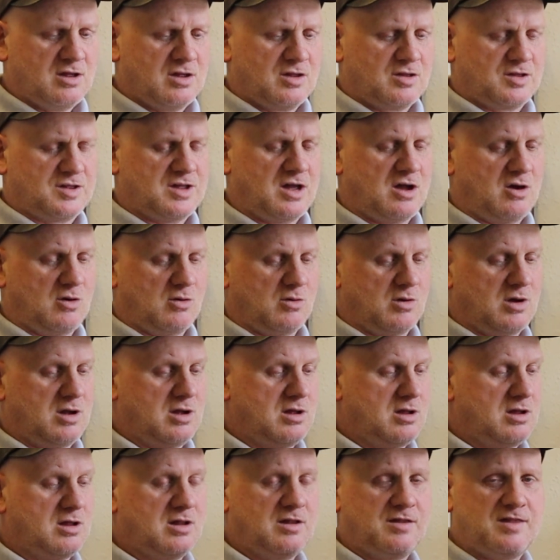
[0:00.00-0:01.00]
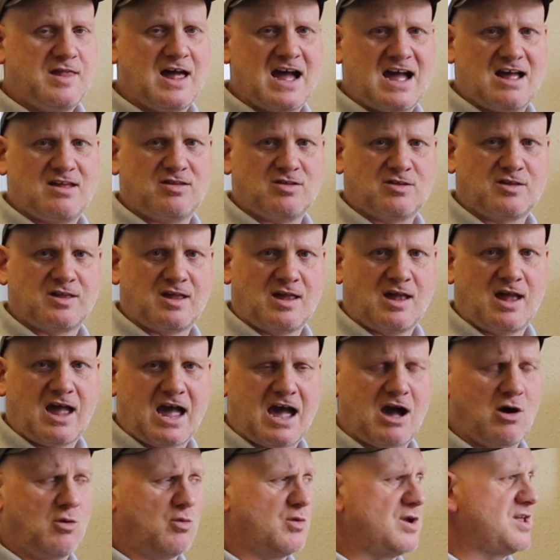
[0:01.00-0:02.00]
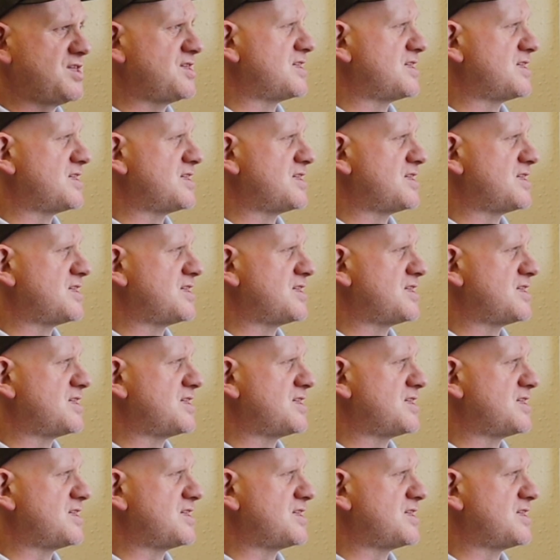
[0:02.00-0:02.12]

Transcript: So that's how we